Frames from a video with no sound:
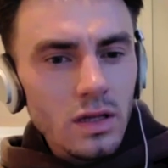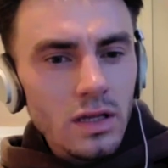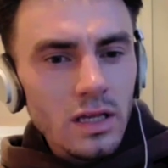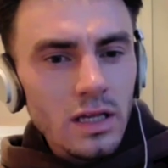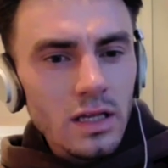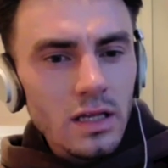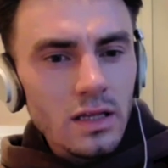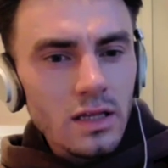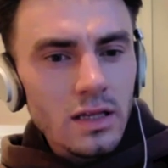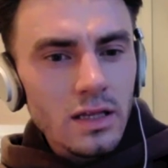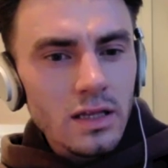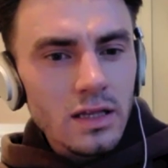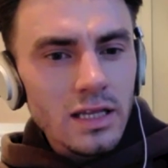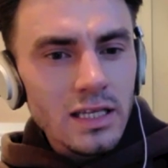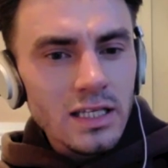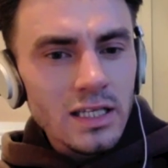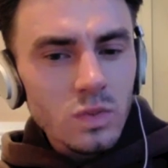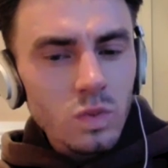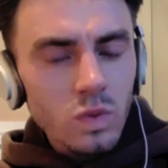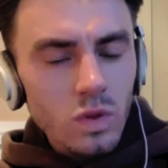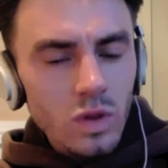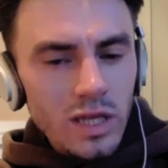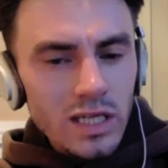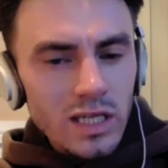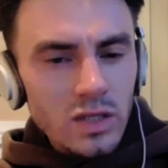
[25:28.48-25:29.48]
this
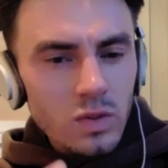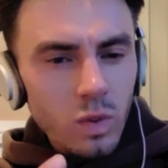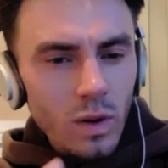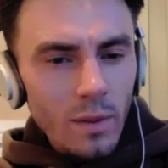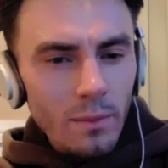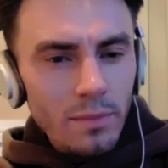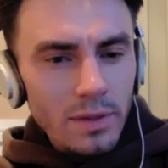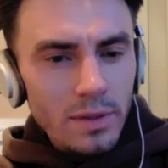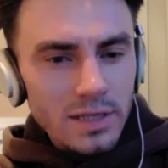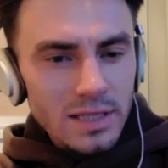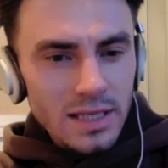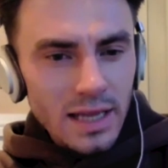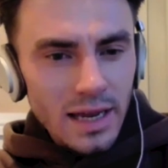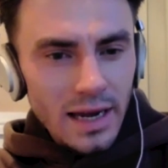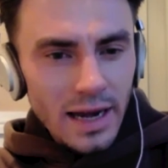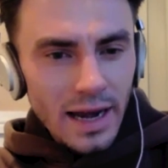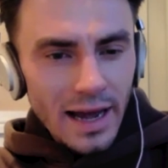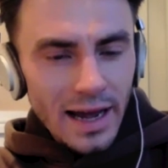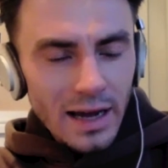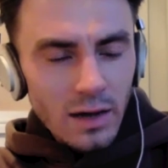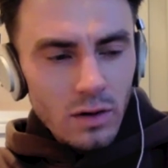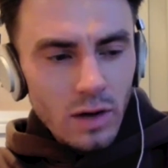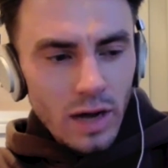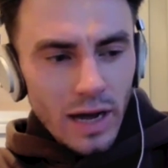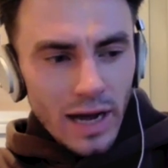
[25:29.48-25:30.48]
1%,
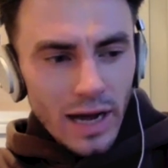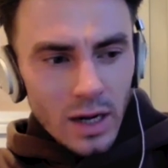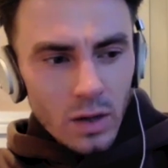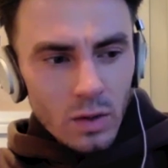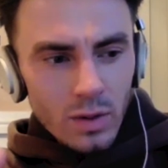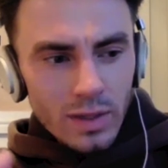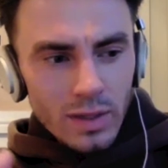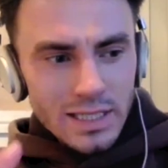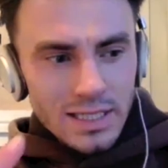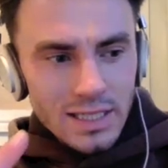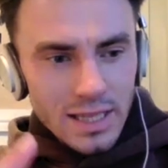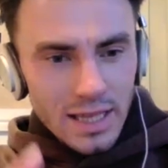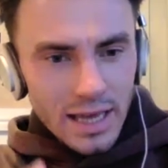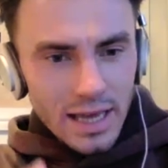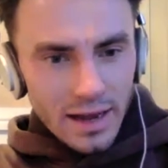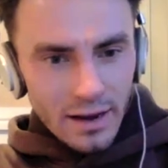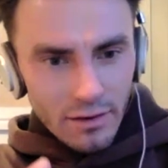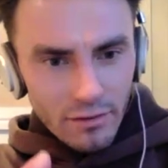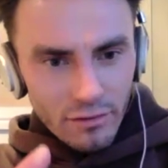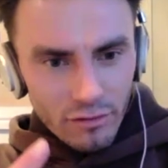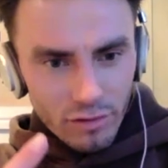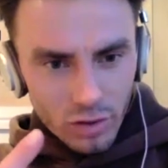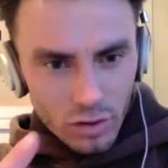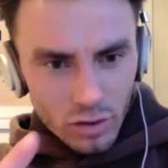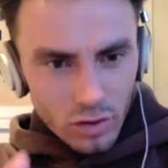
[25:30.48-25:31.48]
how is that
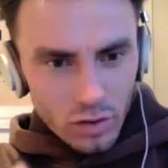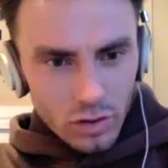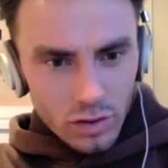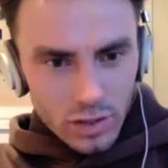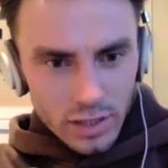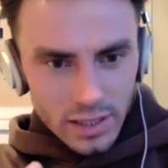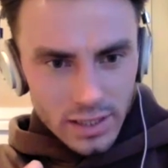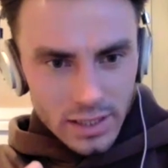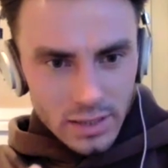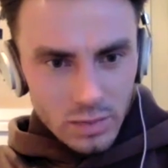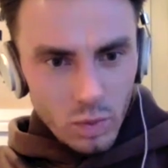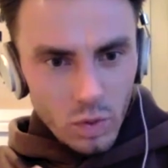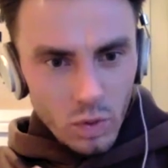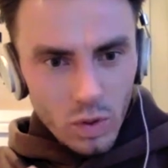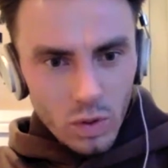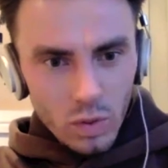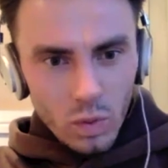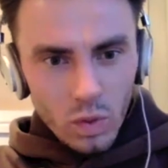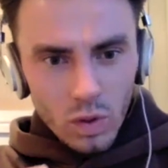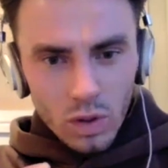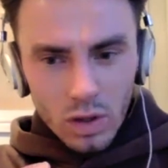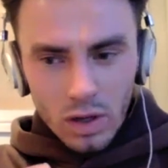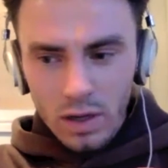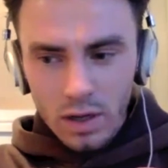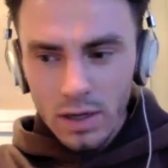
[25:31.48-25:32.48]
recorded?
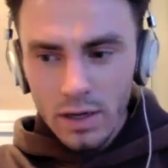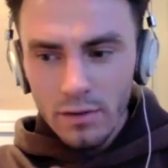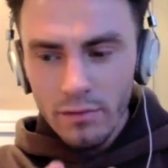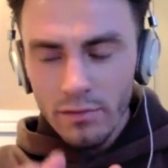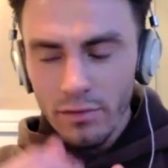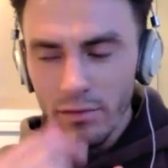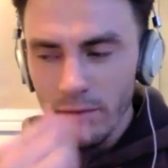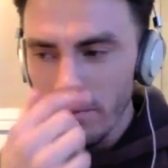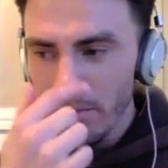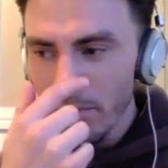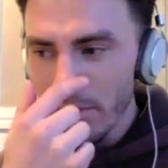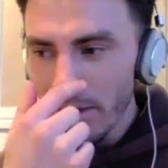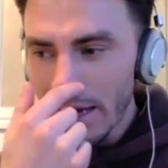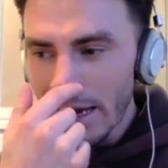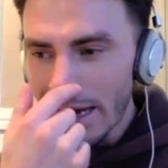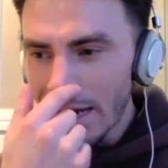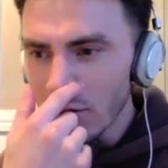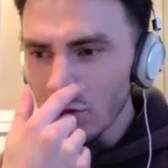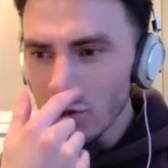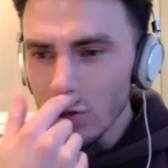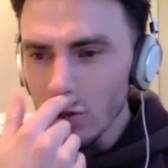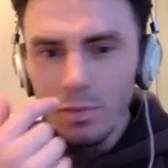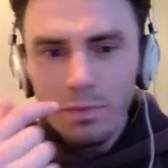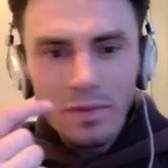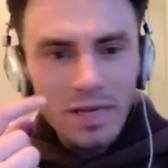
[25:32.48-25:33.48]
What kind of,
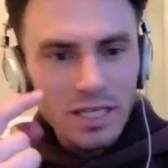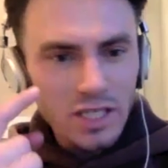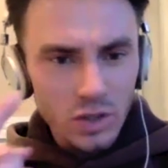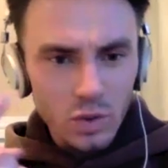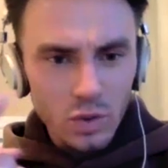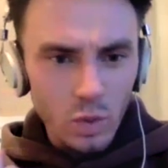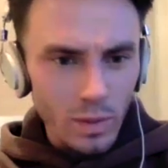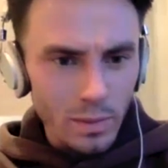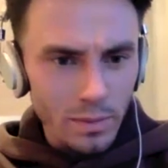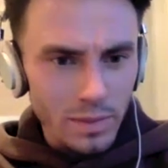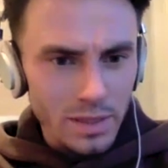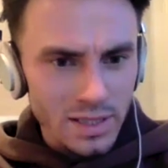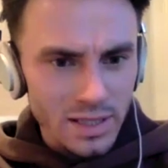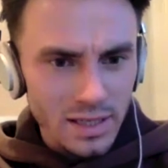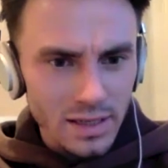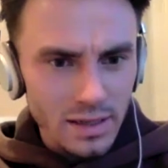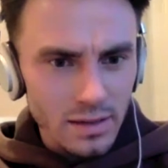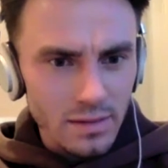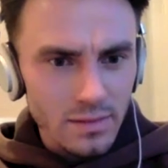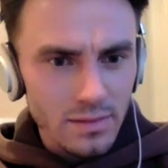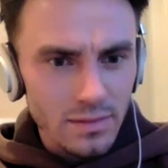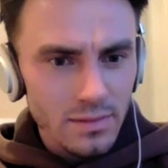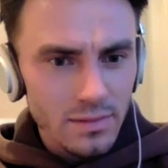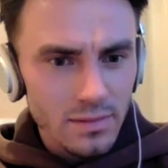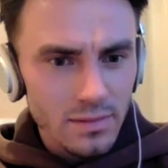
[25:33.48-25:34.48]
how do you measure 1%?